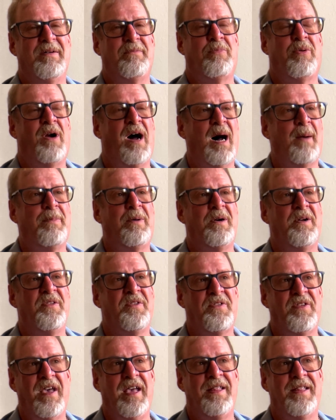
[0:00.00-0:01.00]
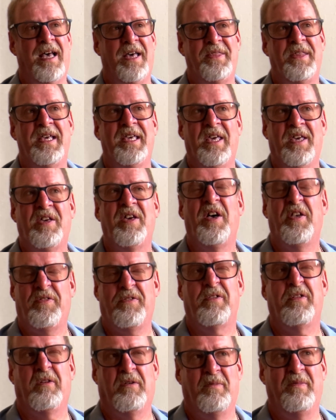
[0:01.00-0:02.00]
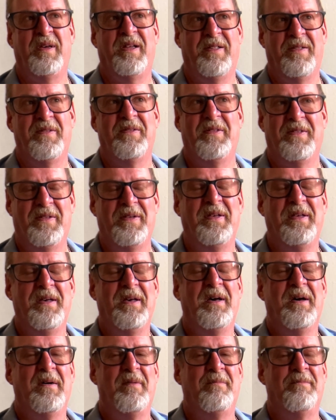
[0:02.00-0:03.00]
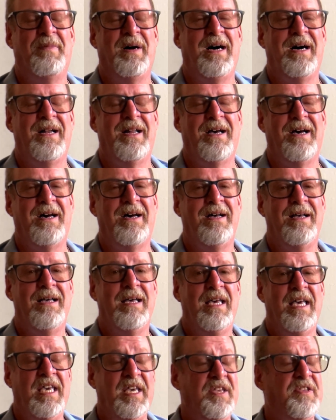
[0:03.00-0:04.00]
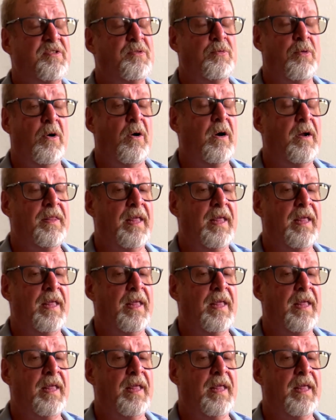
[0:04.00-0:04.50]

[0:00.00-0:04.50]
proper in saying that. I think he cussed a little bit. But he swore